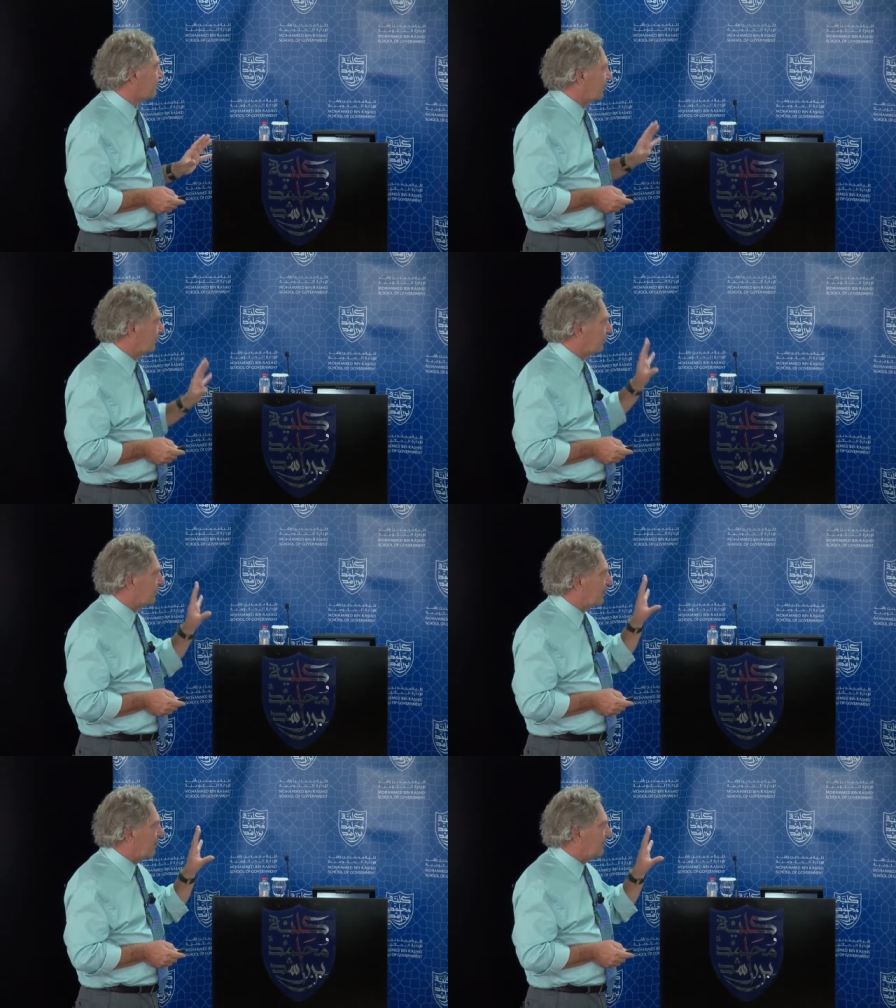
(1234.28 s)

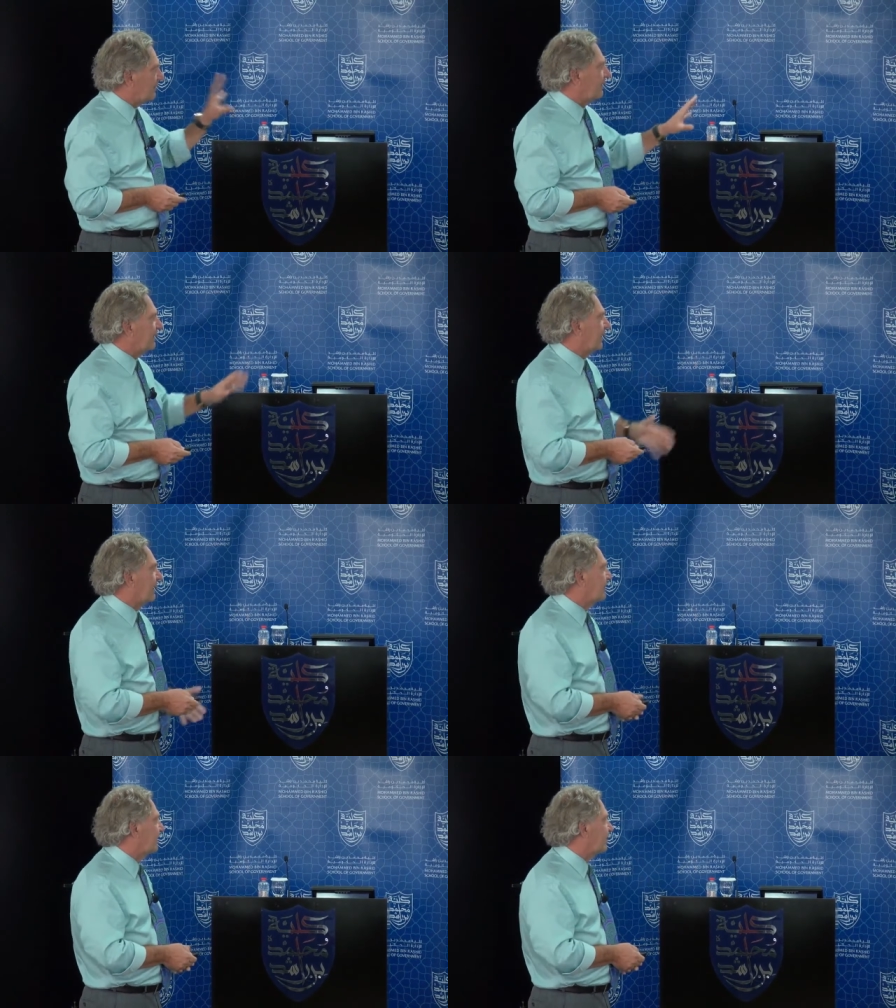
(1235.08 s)
So
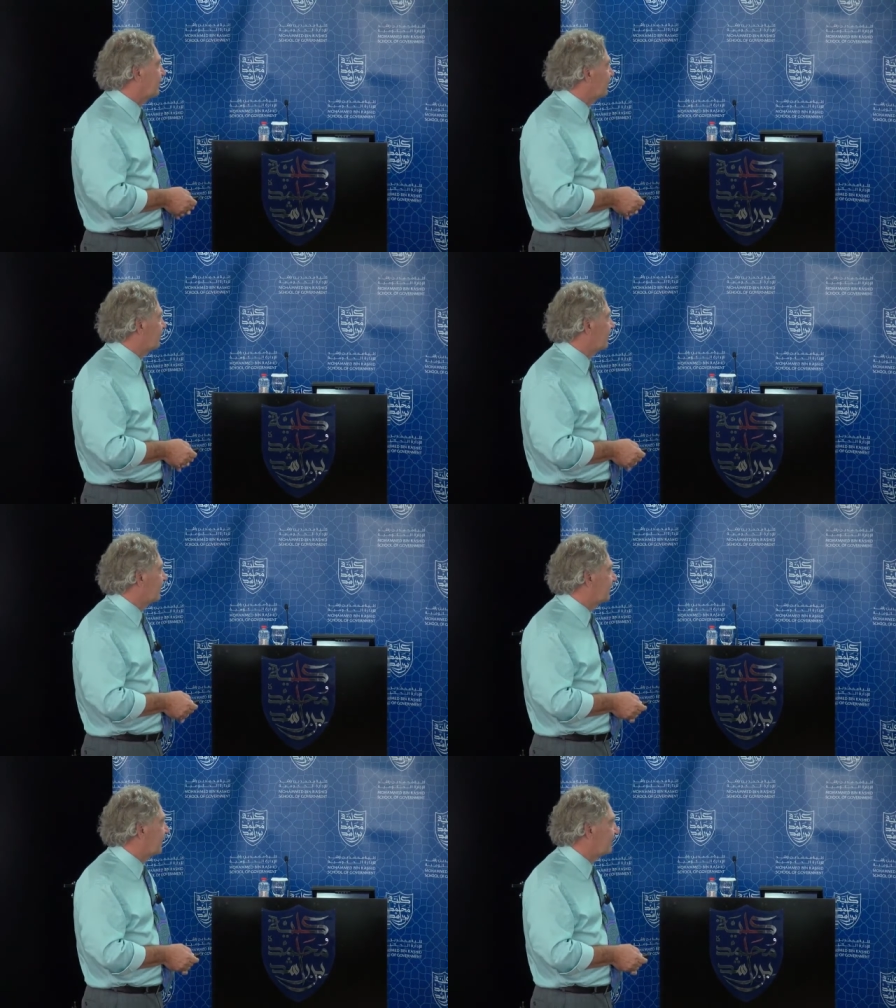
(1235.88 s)
data is going to be
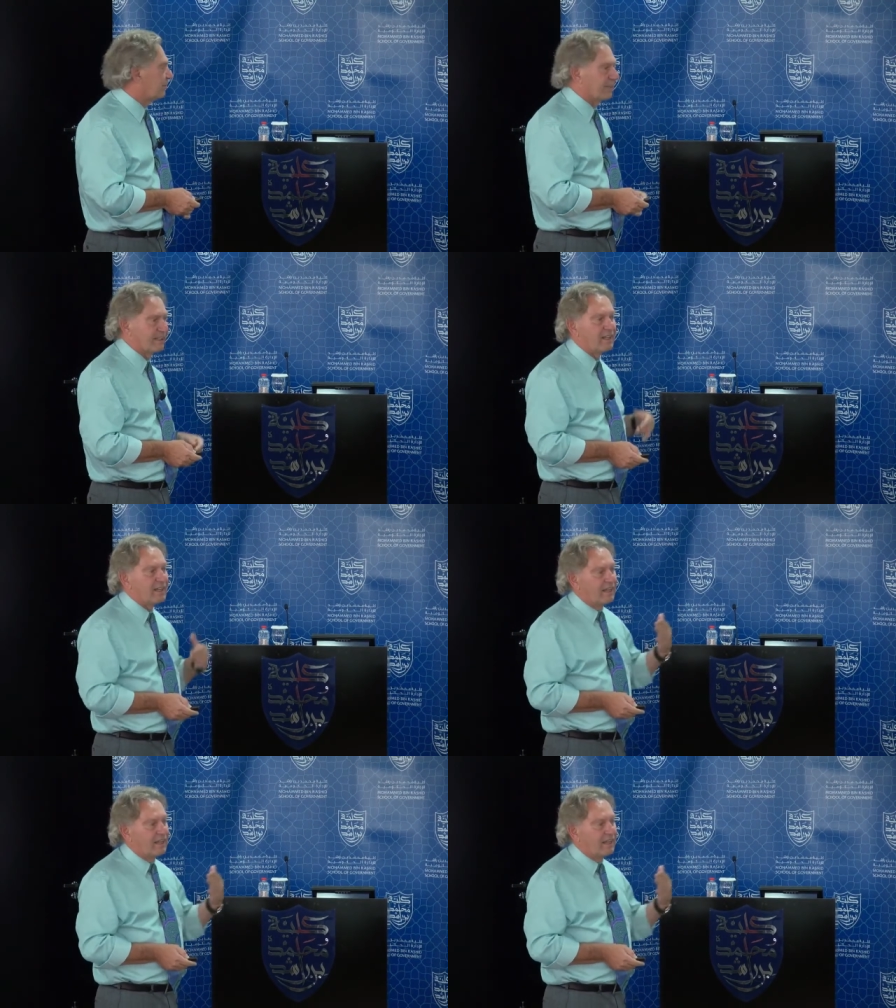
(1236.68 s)
essential, and